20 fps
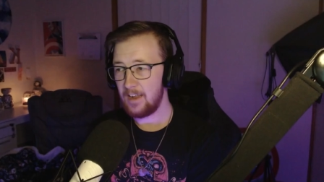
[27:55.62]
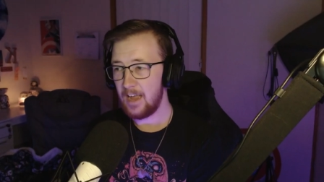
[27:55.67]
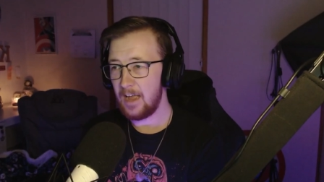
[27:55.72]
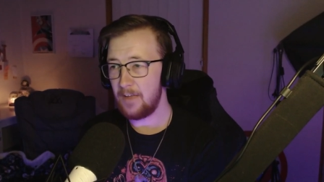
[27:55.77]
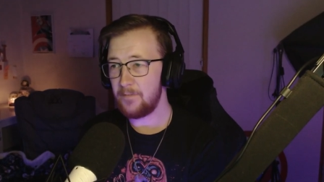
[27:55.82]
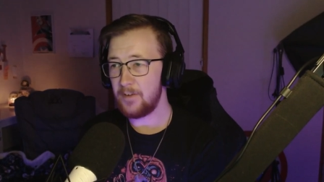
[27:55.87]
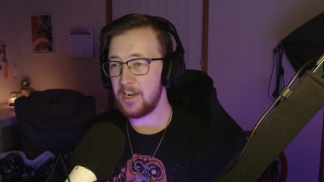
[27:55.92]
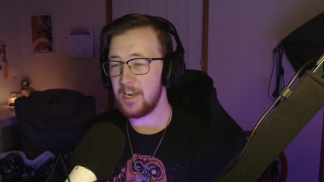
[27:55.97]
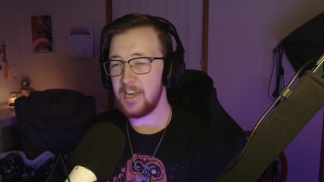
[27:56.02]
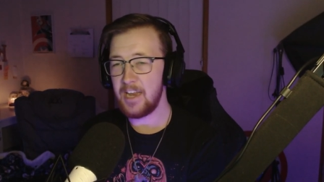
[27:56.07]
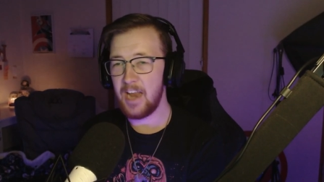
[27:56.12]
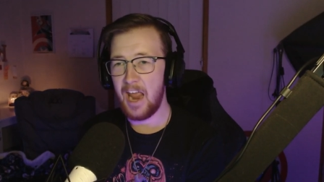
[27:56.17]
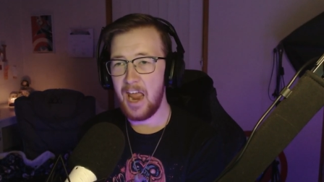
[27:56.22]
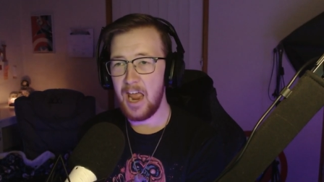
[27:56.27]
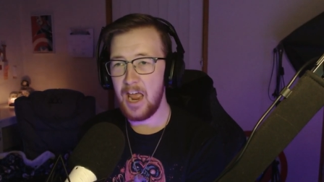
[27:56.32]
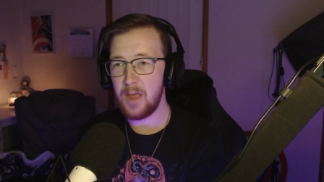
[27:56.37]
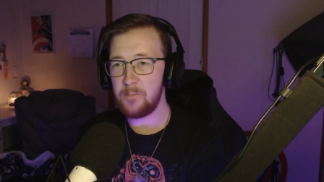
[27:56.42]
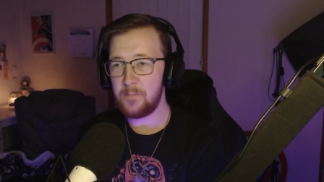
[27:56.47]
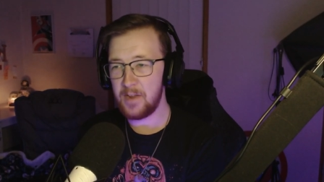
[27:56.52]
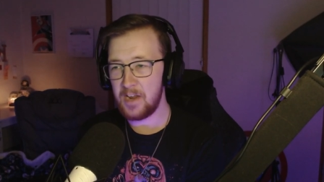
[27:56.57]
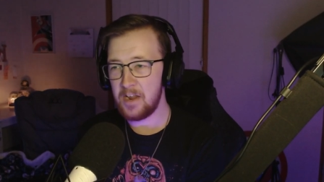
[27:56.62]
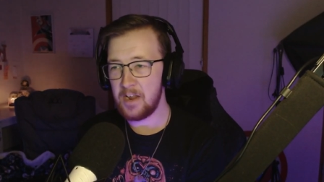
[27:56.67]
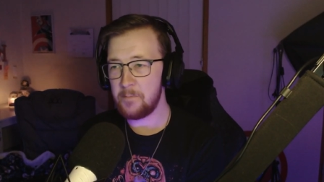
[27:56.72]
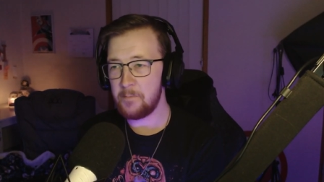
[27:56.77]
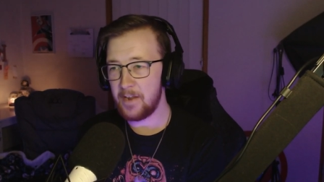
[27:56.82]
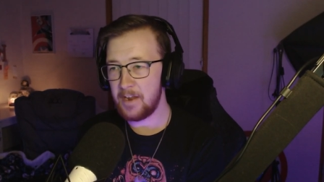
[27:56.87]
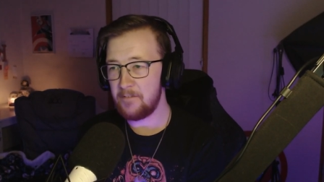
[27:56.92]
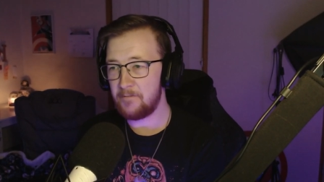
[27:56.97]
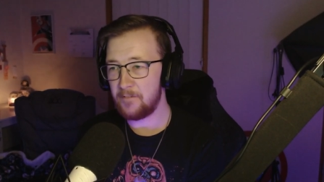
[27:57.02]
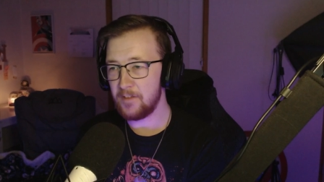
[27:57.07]
Having an
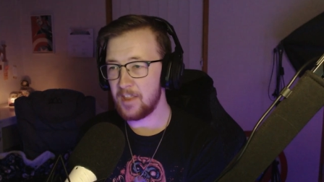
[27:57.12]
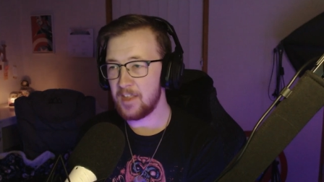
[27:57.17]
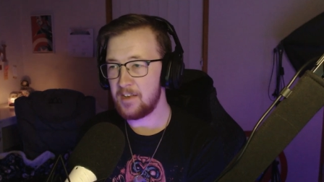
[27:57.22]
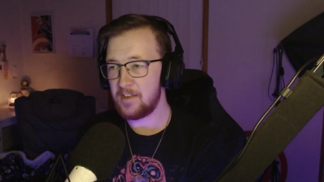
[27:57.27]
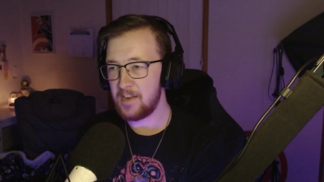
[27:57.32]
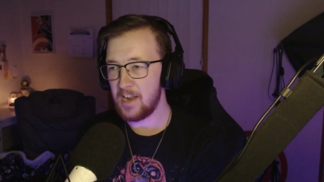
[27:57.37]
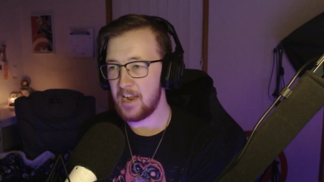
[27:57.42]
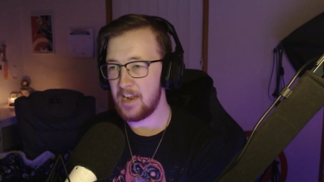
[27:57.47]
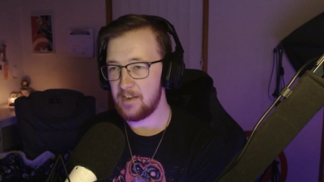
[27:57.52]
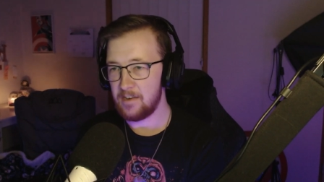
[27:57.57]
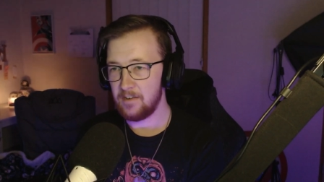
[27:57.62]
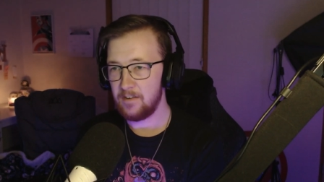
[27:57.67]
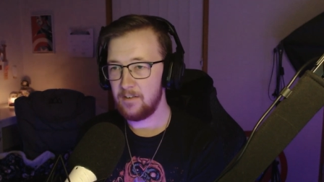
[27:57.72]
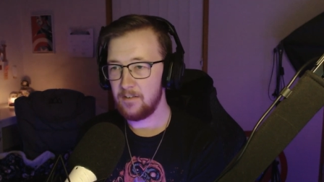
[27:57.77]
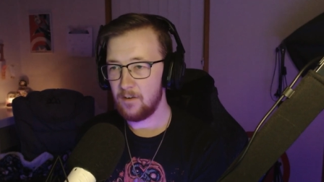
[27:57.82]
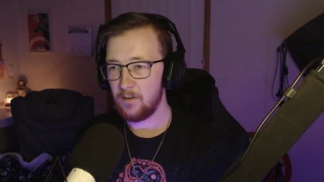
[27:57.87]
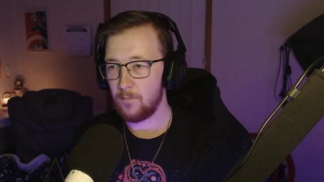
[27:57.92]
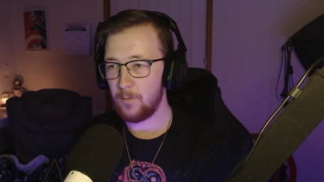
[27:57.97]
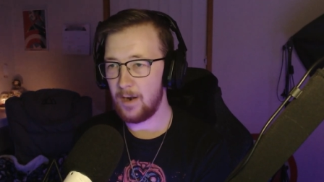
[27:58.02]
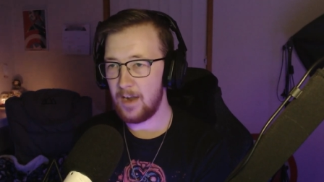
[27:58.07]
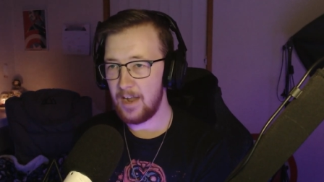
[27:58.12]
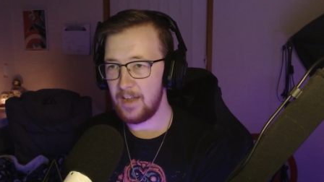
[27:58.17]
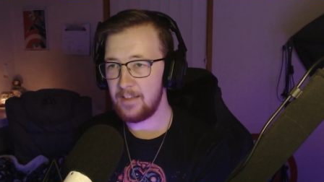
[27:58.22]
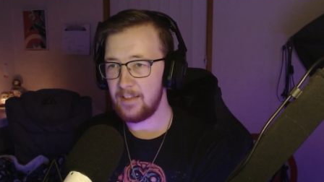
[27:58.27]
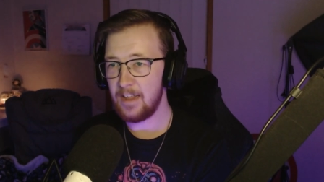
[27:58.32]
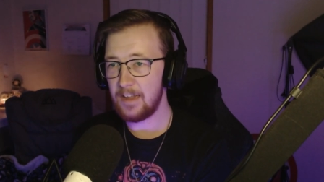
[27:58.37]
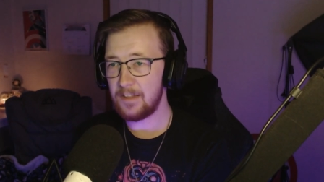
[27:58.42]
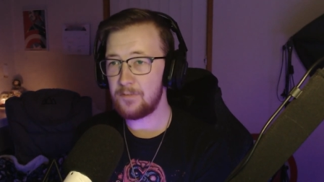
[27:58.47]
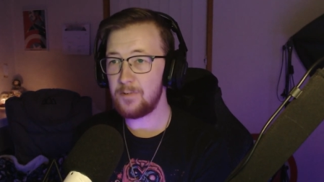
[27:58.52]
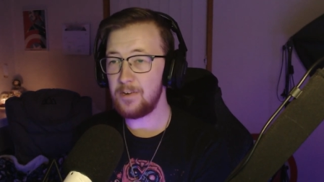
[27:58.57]
Airbnb for the dead,
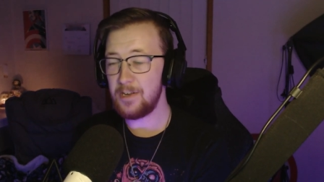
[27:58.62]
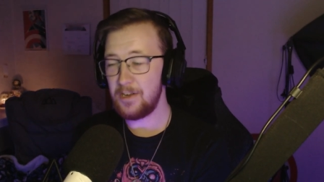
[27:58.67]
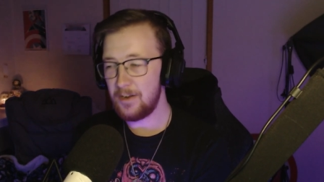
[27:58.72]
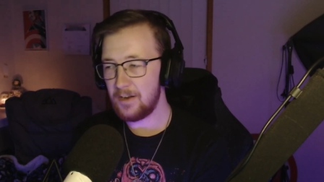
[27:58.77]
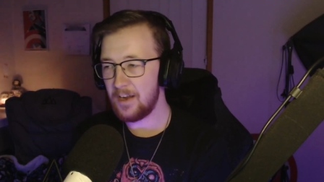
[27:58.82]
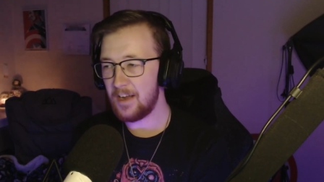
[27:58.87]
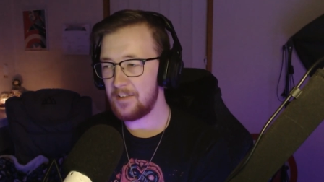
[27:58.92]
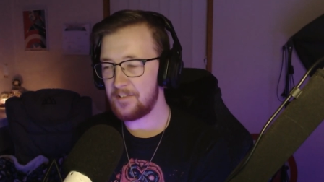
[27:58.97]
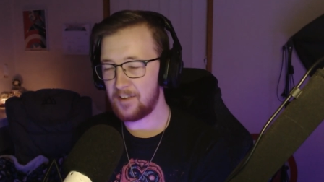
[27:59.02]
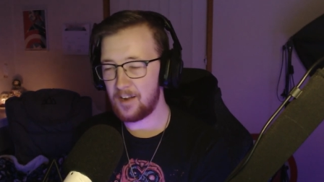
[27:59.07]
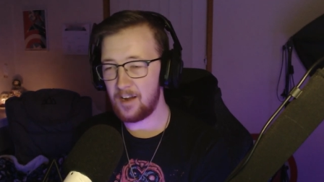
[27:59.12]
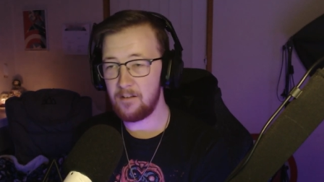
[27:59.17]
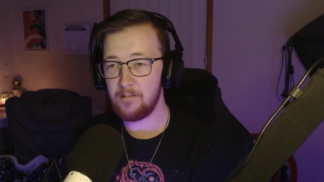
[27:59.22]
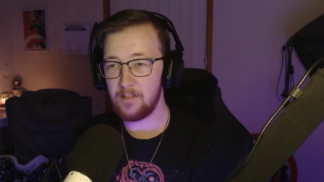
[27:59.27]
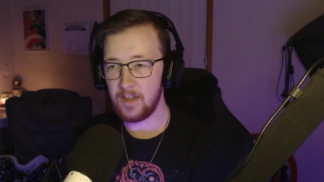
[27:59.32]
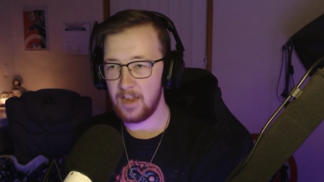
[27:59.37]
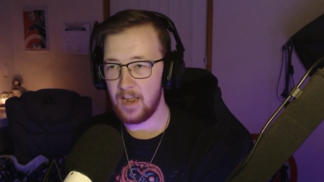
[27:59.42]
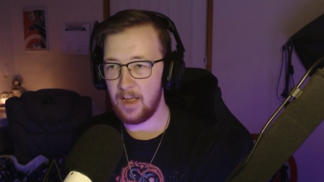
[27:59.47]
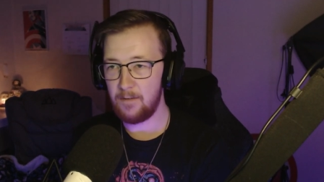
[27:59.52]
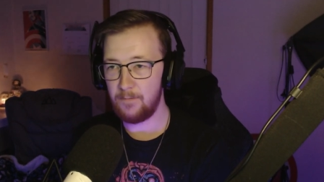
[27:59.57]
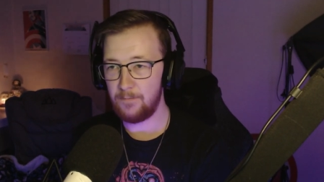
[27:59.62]
right? That's what you guys currently have.